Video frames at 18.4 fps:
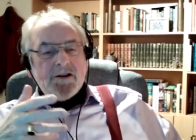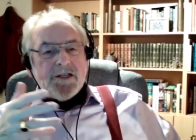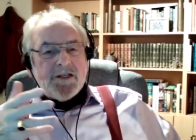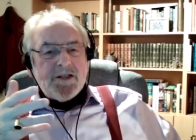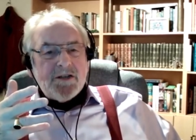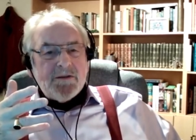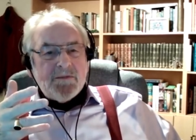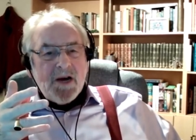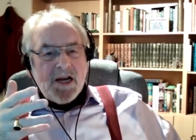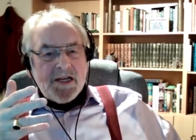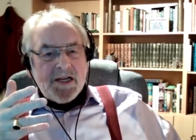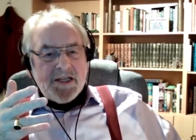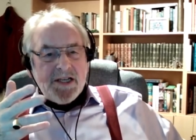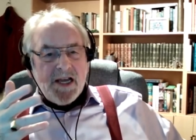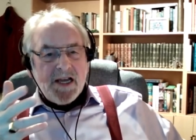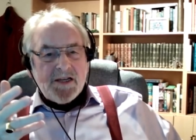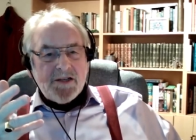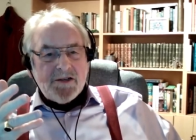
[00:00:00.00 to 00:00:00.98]
into my
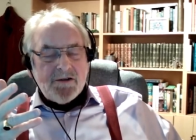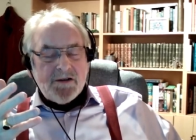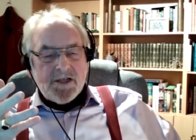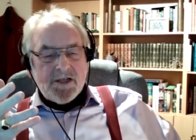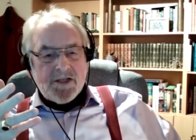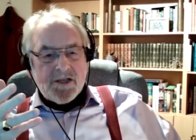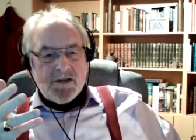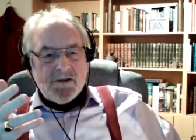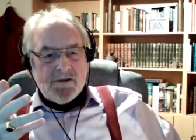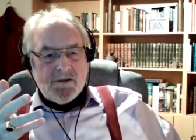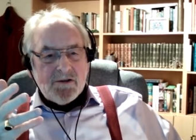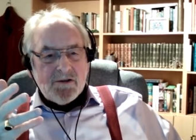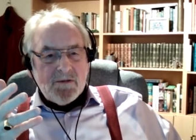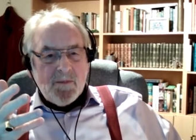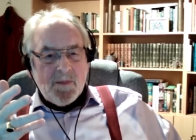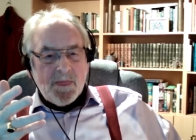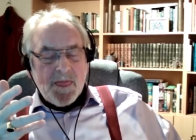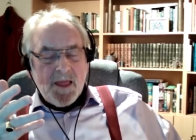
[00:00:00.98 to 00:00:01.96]
secondary
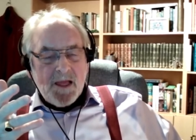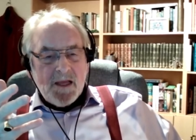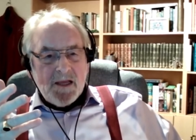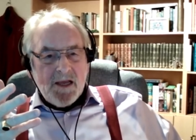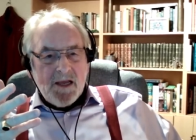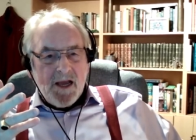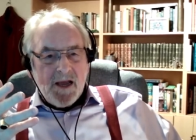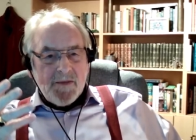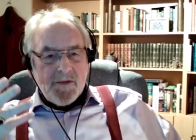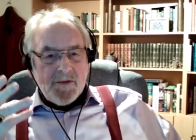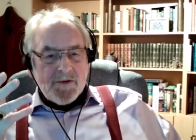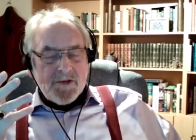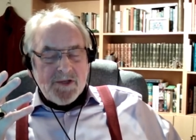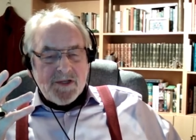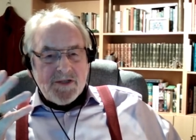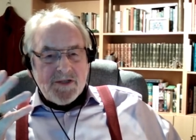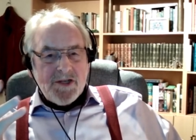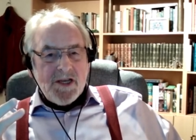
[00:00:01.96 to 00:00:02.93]
school and there was
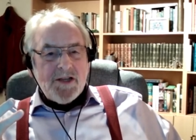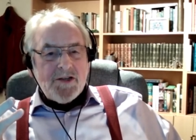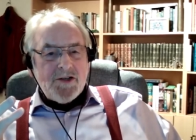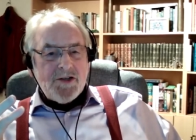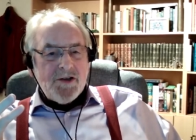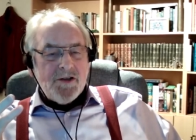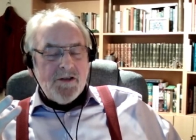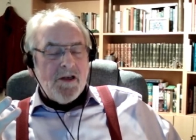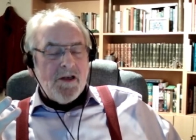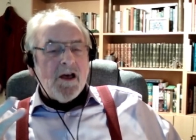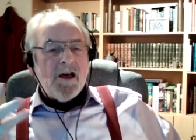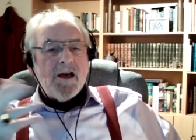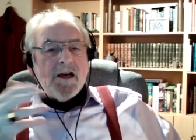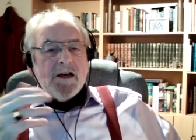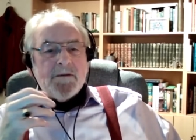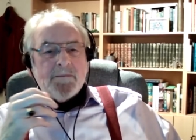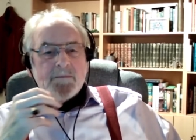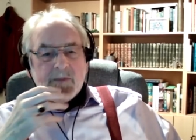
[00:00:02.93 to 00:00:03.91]
a teacher there